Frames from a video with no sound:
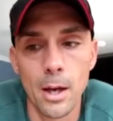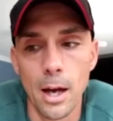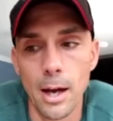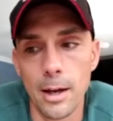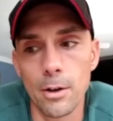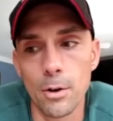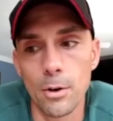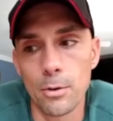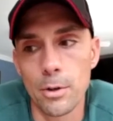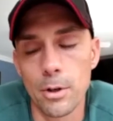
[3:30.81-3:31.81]
I
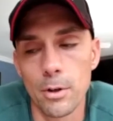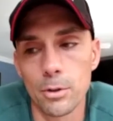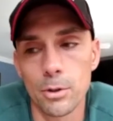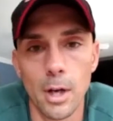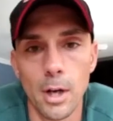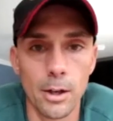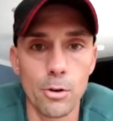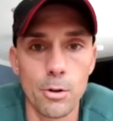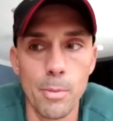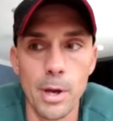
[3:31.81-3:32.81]
go, I go to
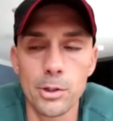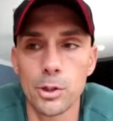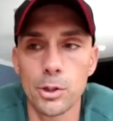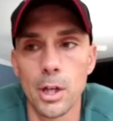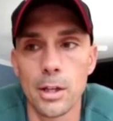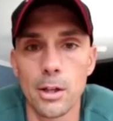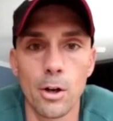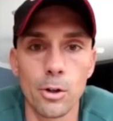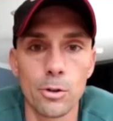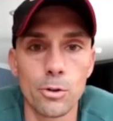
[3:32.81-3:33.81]
the bench, and then
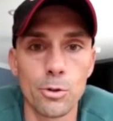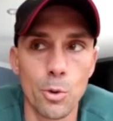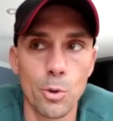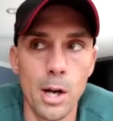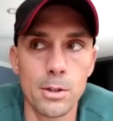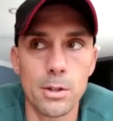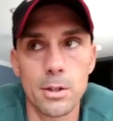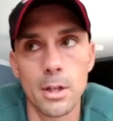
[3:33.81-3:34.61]
I'll go do squats,